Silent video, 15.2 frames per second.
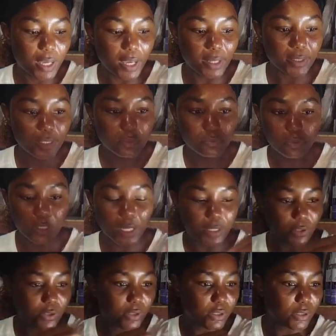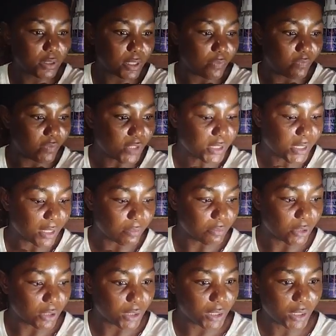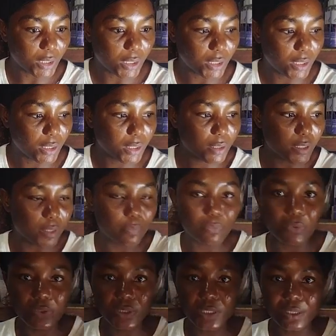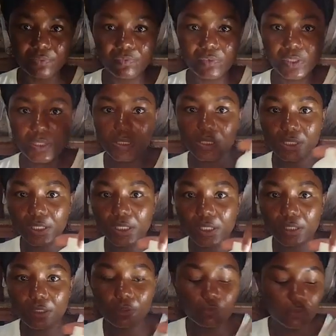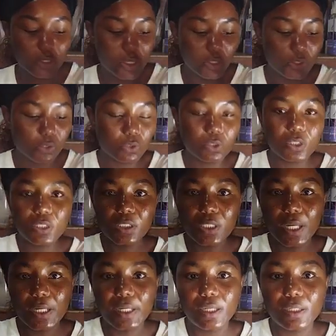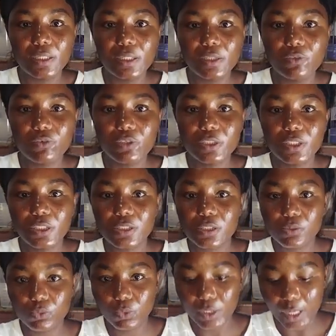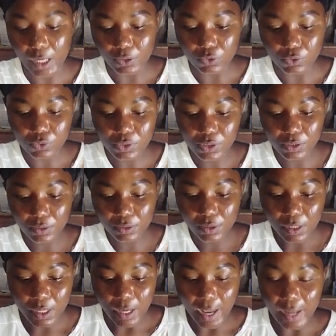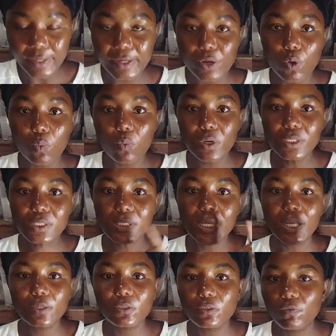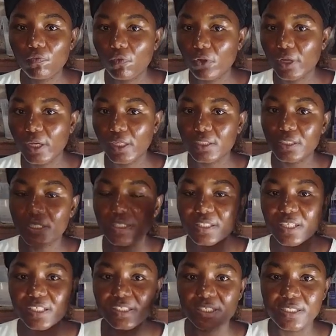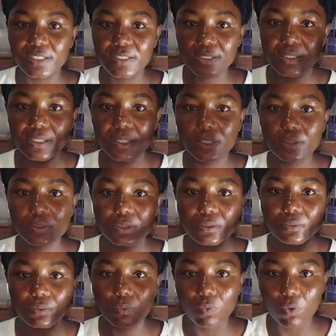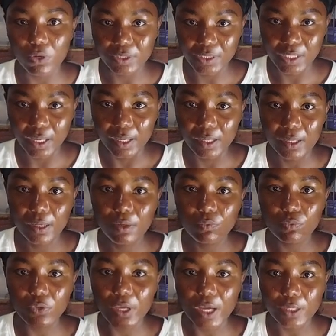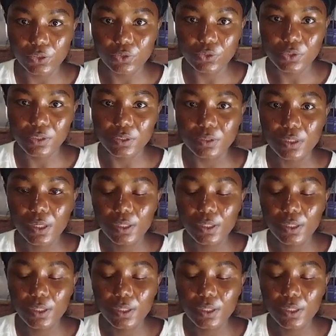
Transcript: And then we are using the vitamin E, the preservative. So these are the ingredients we are using. And your water, don't forget, it's a distilled water we are using.